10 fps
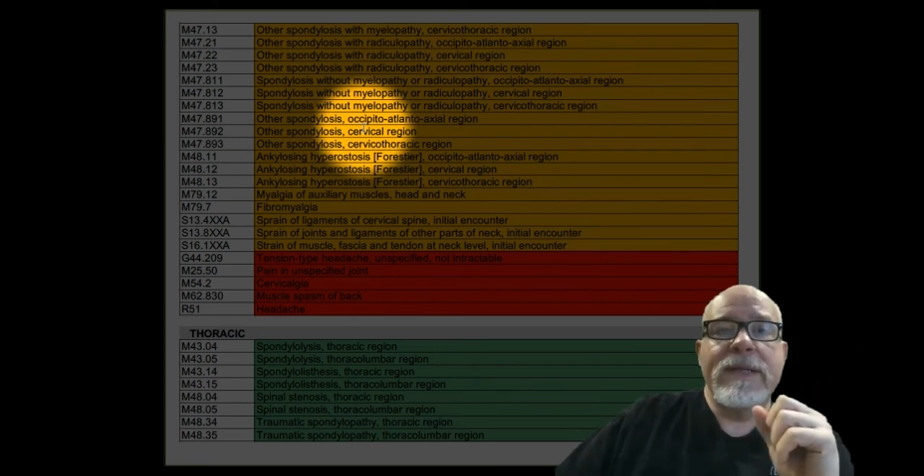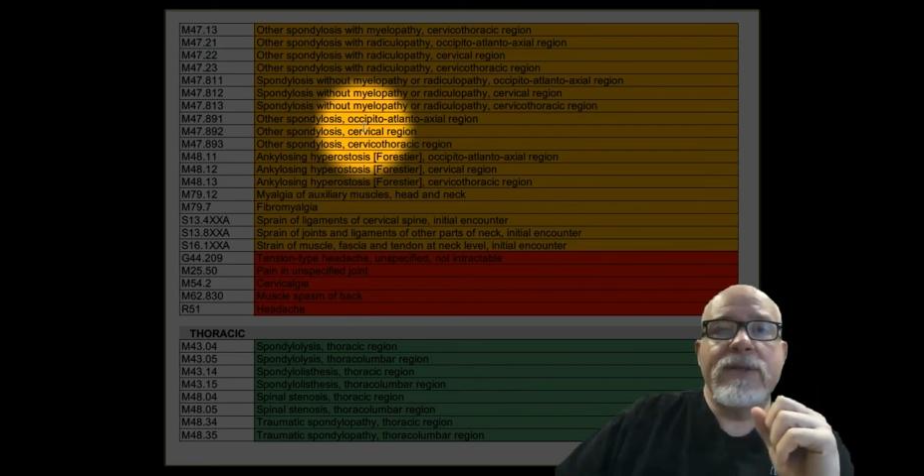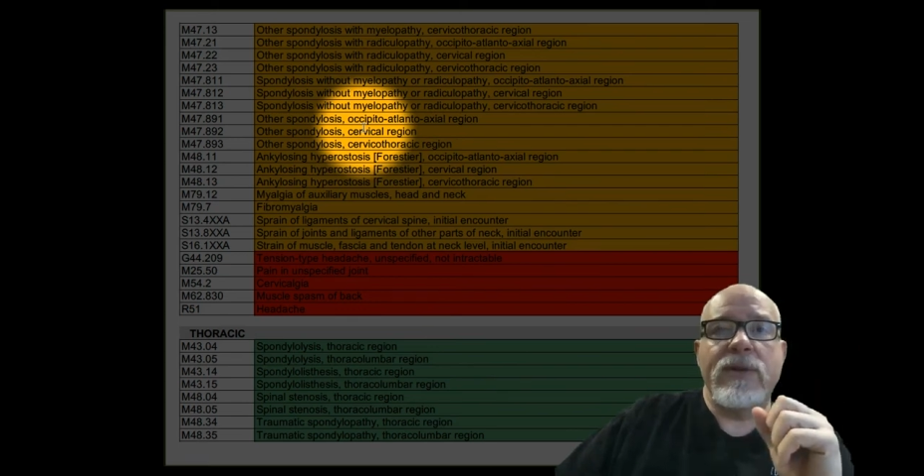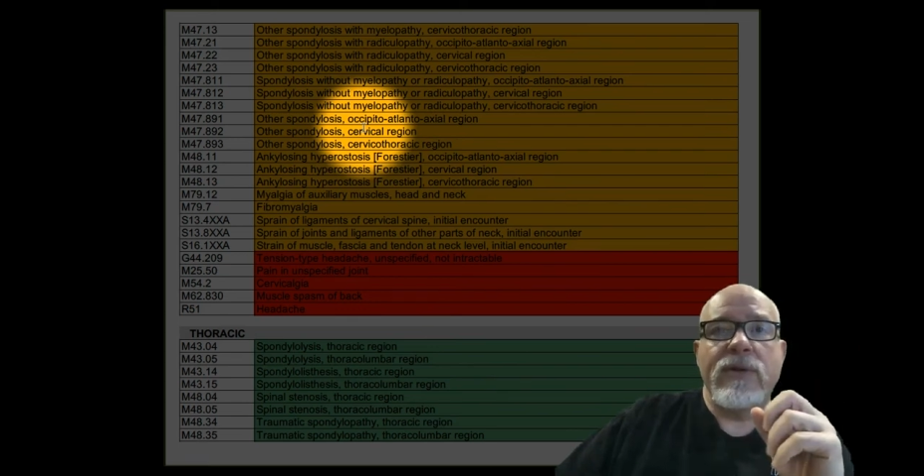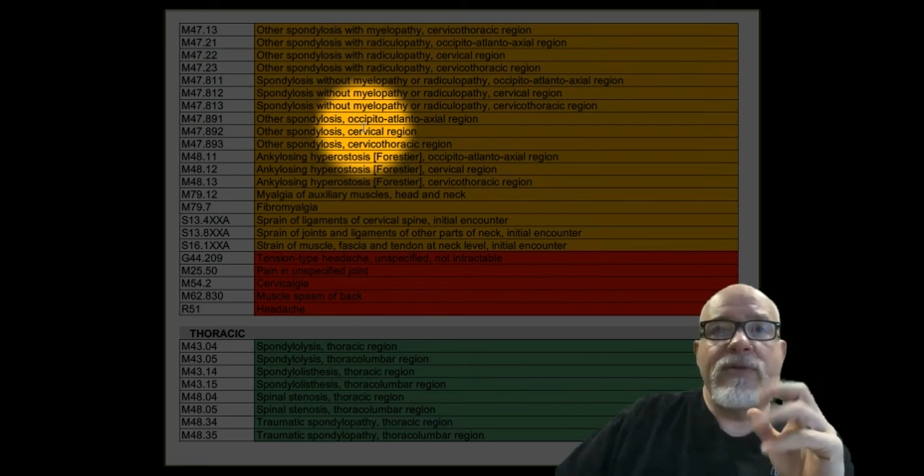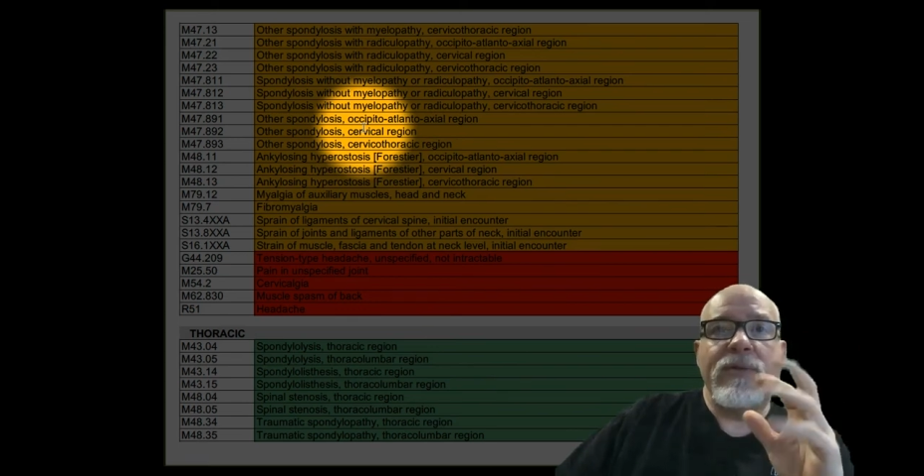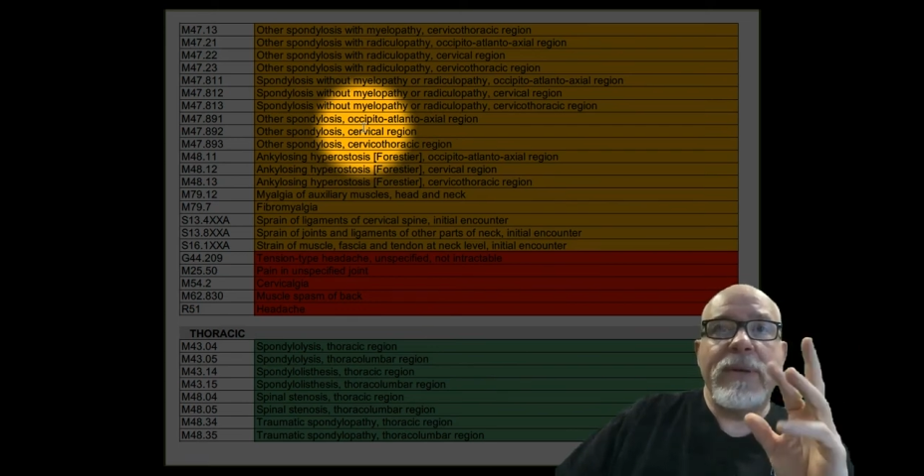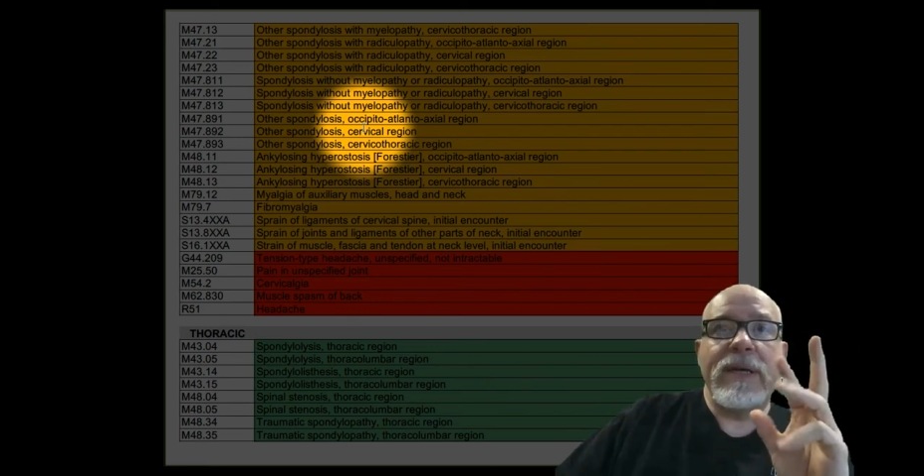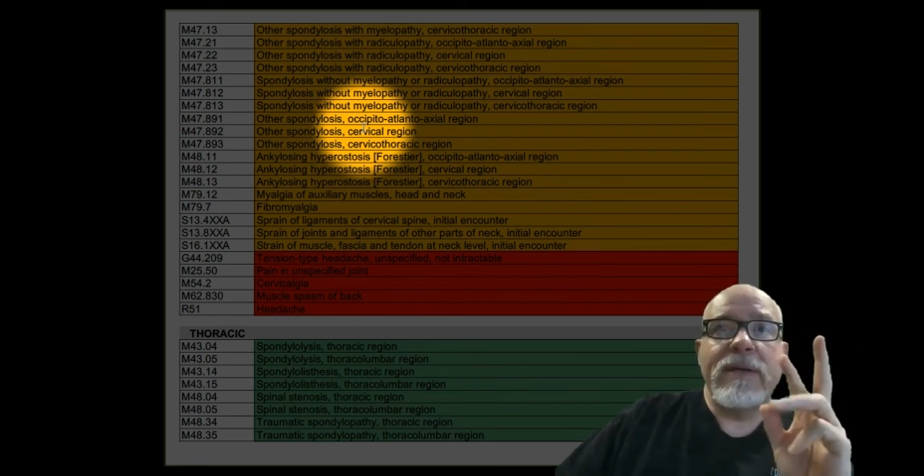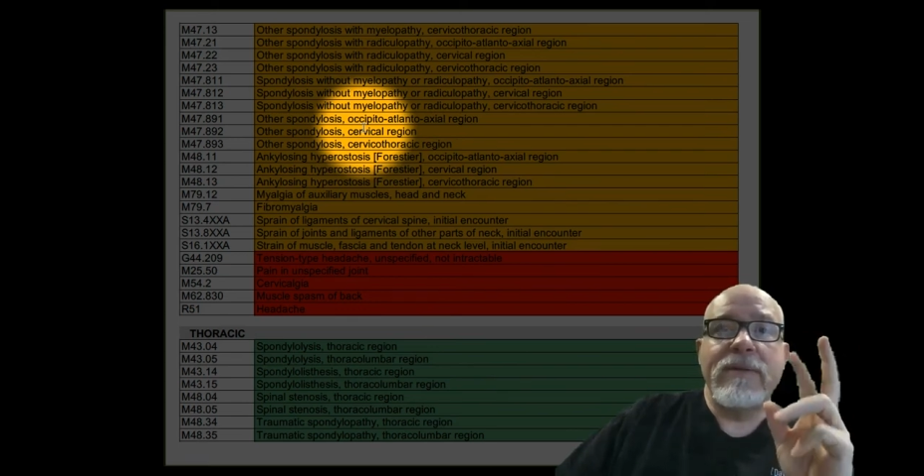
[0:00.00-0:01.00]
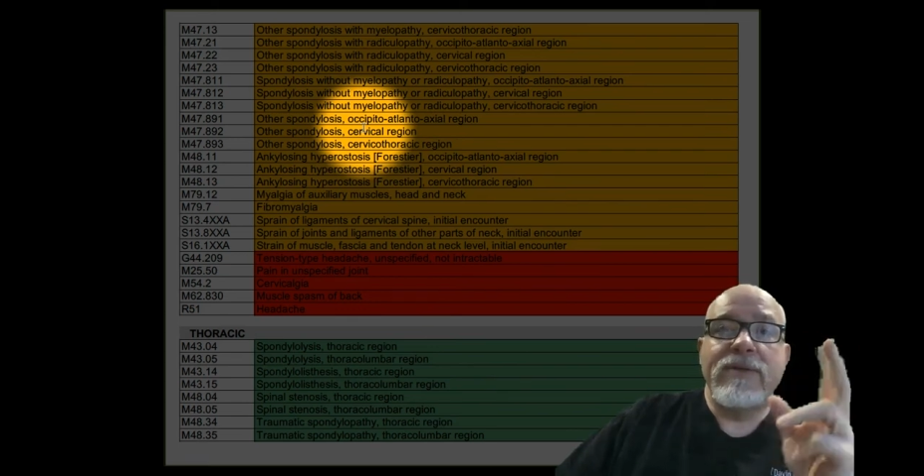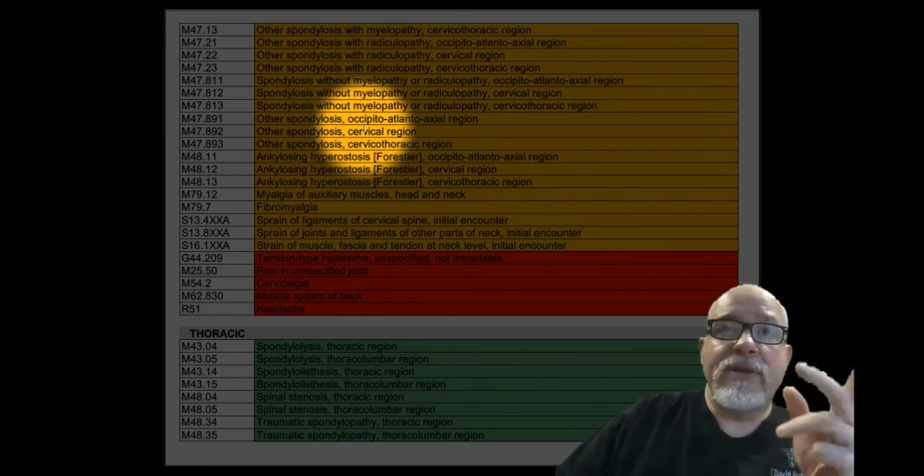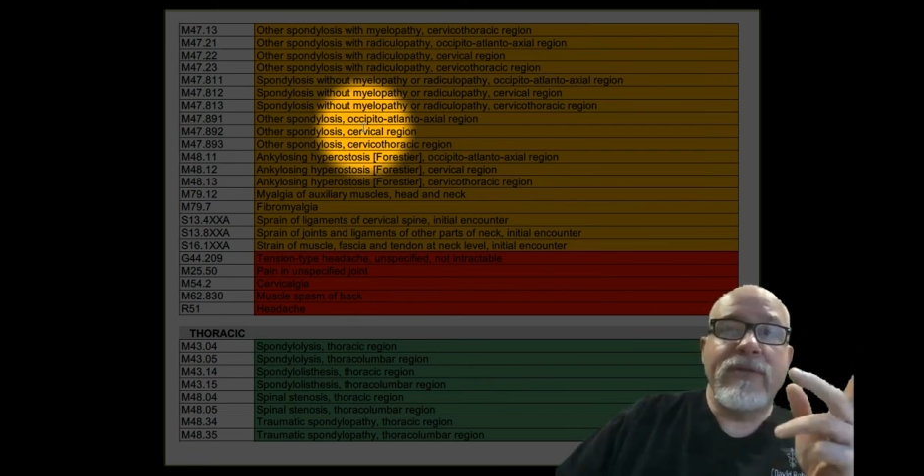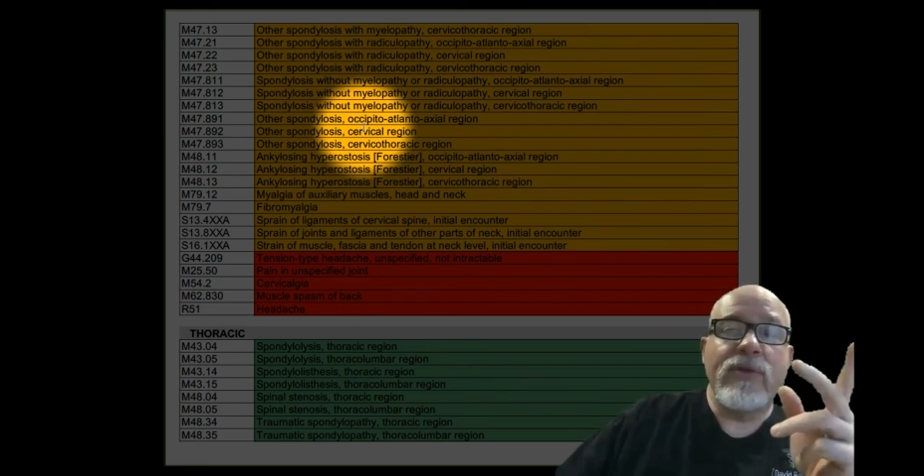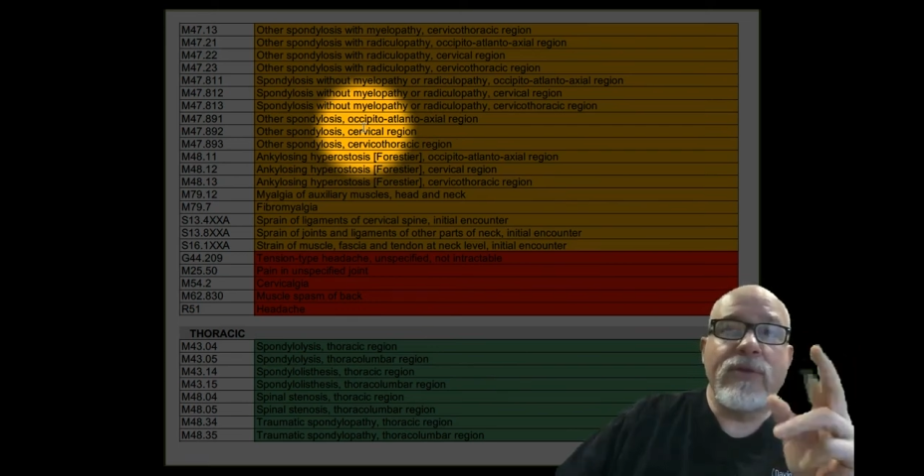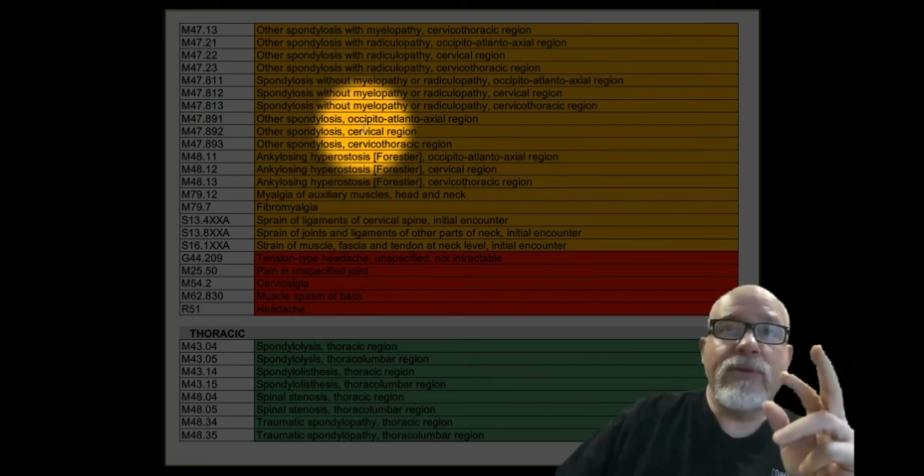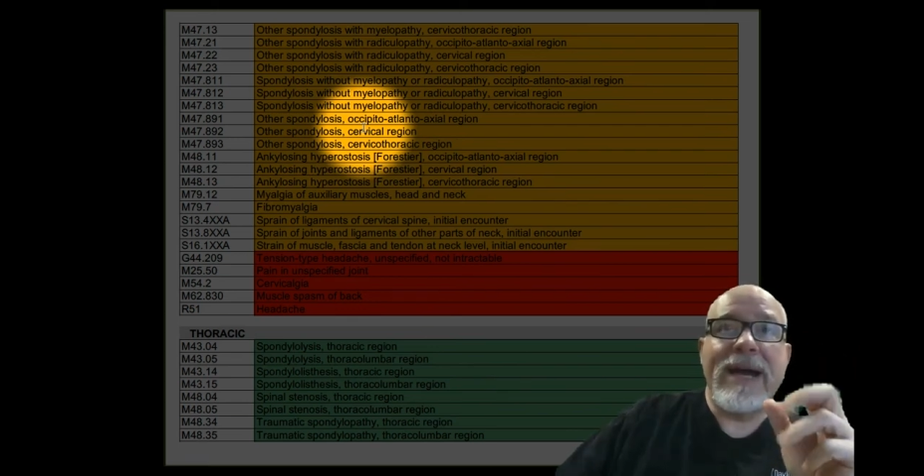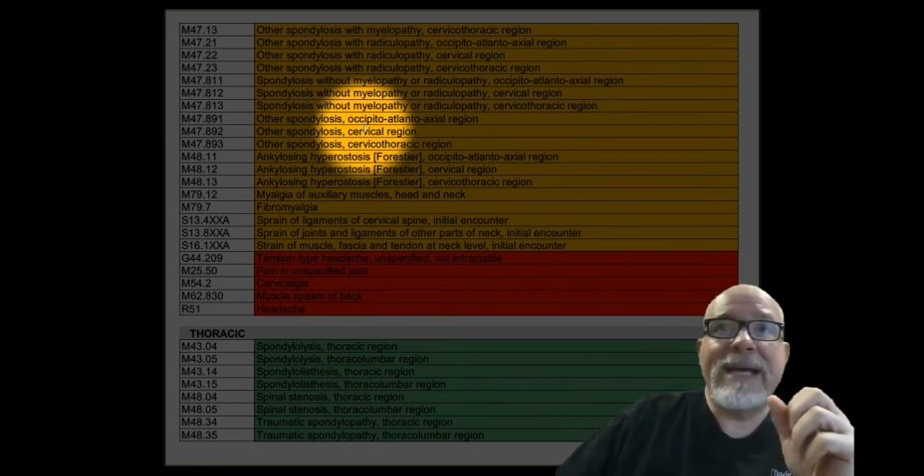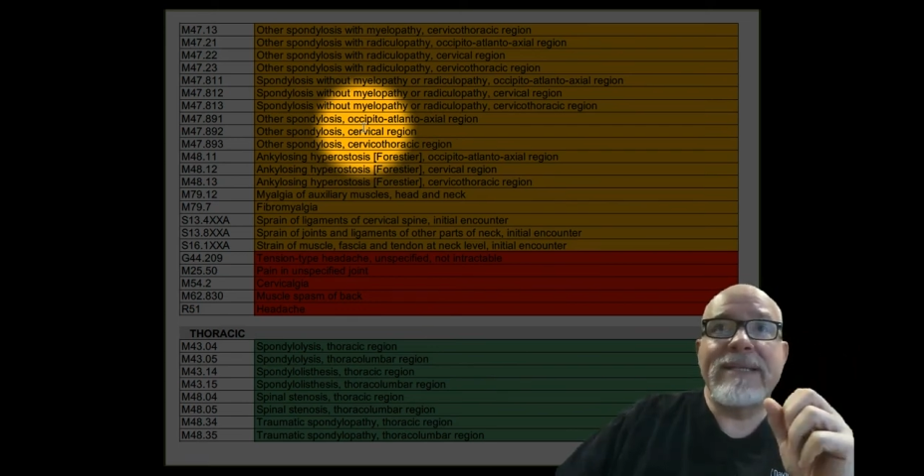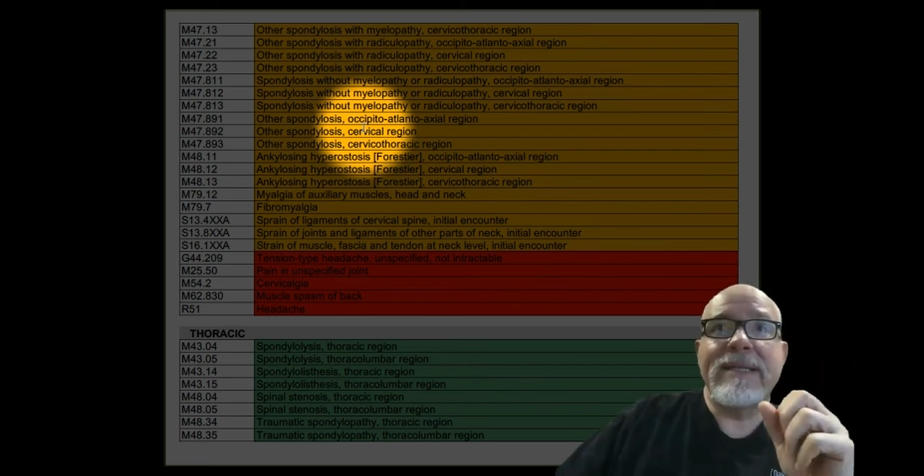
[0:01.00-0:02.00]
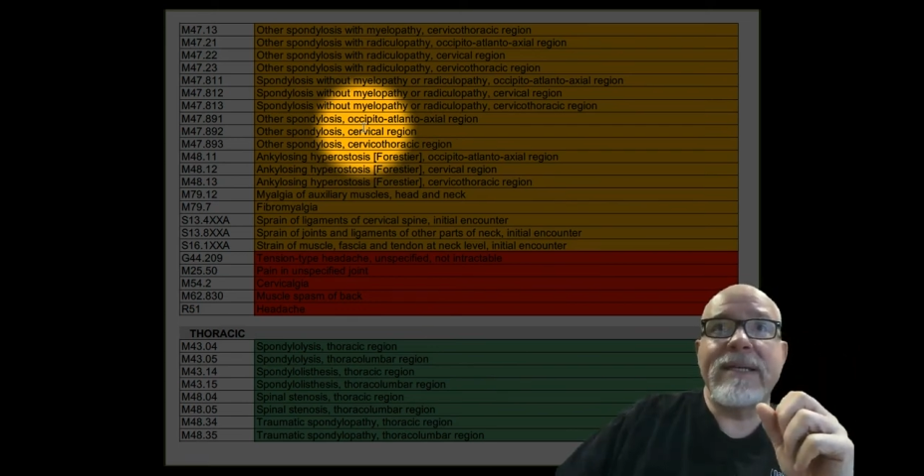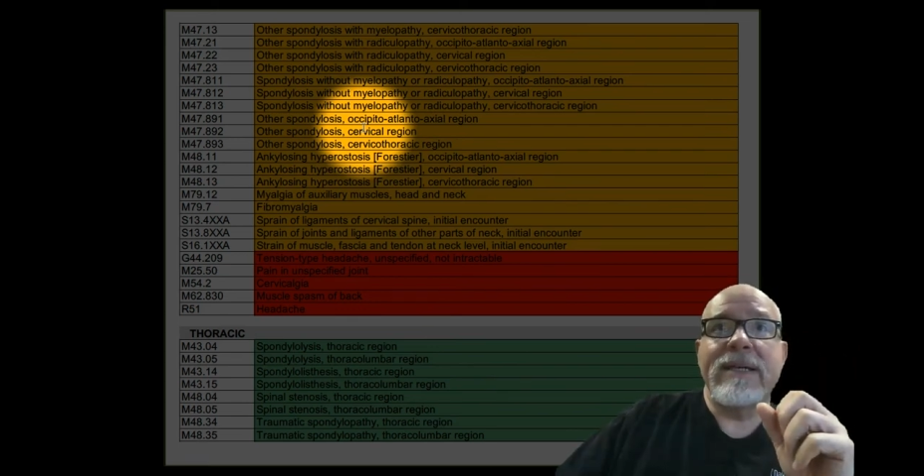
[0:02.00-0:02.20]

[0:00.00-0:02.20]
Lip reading: So if you pick cervical thoracic